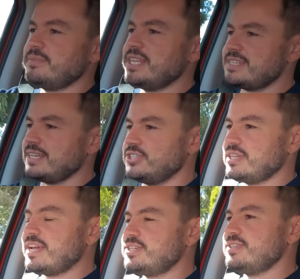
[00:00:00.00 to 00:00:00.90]
of these
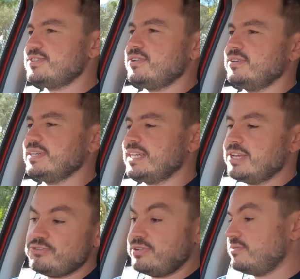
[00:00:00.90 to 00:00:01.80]
undulations on
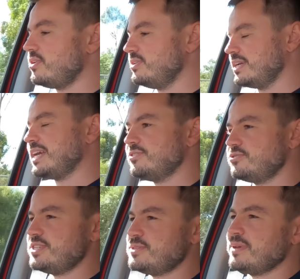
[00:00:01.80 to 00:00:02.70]
country road at
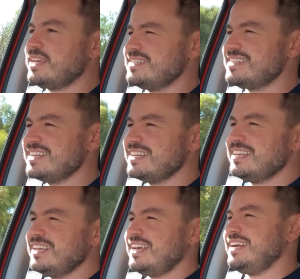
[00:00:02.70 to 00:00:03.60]
country speeds.
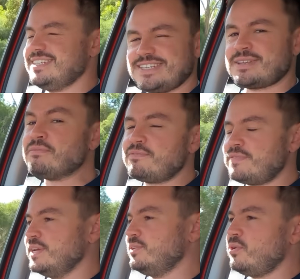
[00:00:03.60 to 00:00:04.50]
And it doesn't
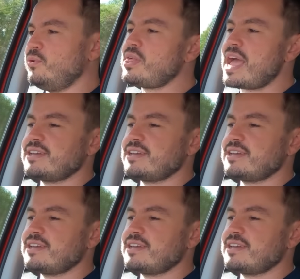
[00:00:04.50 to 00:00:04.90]
feel all that